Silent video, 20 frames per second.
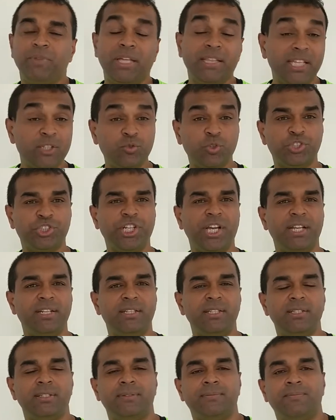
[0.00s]
that's what Chad
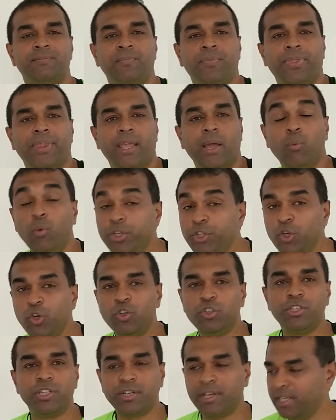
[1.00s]
did. And when you
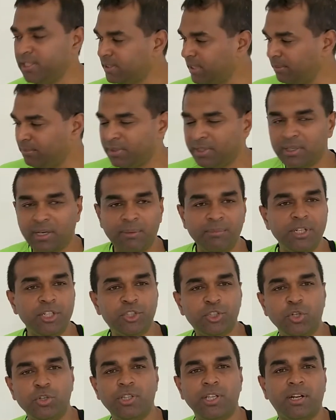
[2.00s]
look at the race, I'm gonna
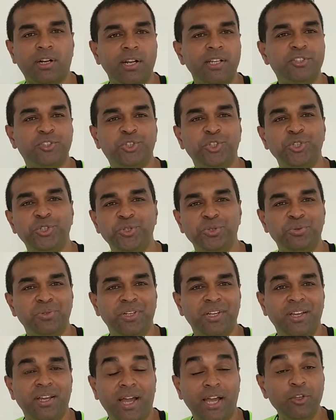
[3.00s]
show that race to you,
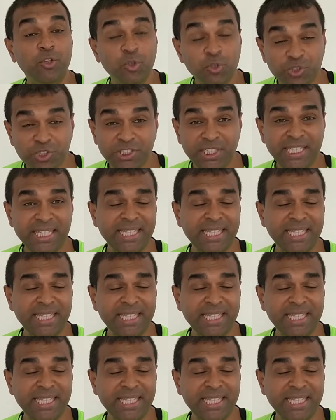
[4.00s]
and you'll see